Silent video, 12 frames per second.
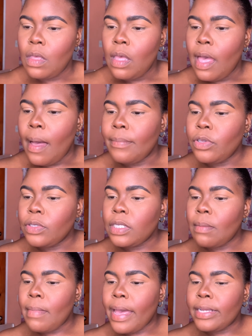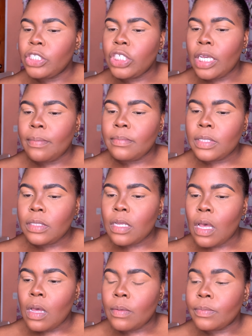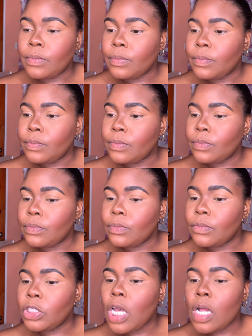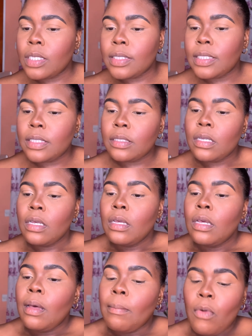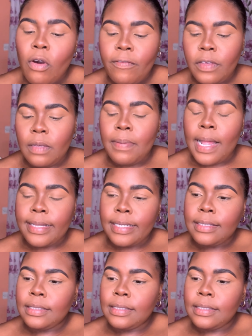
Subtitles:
I'm using my James Charles Morphe palette.